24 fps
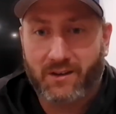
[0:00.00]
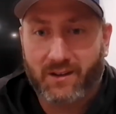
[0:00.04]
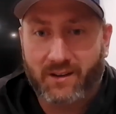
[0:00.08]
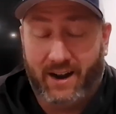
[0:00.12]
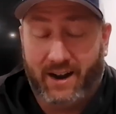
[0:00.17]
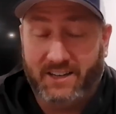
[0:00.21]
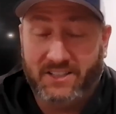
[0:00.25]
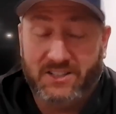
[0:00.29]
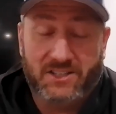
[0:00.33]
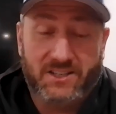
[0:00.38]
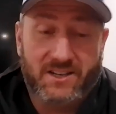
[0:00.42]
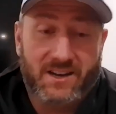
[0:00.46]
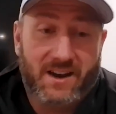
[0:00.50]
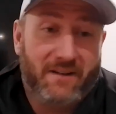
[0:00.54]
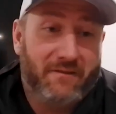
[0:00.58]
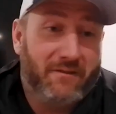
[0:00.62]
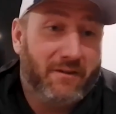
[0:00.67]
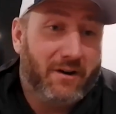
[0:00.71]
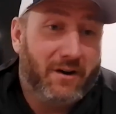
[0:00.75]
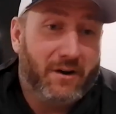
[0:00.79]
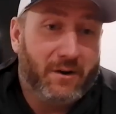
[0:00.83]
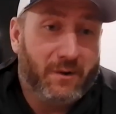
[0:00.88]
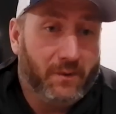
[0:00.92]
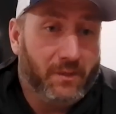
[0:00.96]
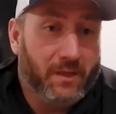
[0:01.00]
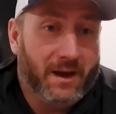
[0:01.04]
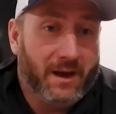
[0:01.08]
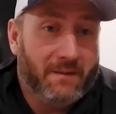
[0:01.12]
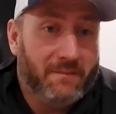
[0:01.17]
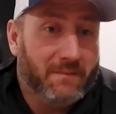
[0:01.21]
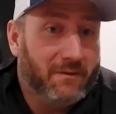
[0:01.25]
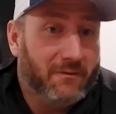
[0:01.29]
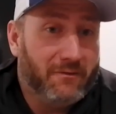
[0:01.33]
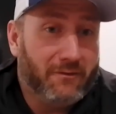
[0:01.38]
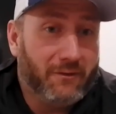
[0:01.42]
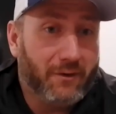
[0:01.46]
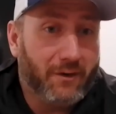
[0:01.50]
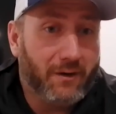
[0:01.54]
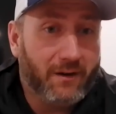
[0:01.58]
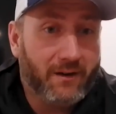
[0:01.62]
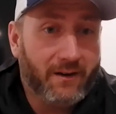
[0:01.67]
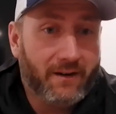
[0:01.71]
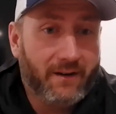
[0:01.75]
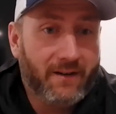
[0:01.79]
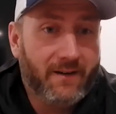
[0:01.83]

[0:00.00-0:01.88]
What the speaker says: And I just never knew that before.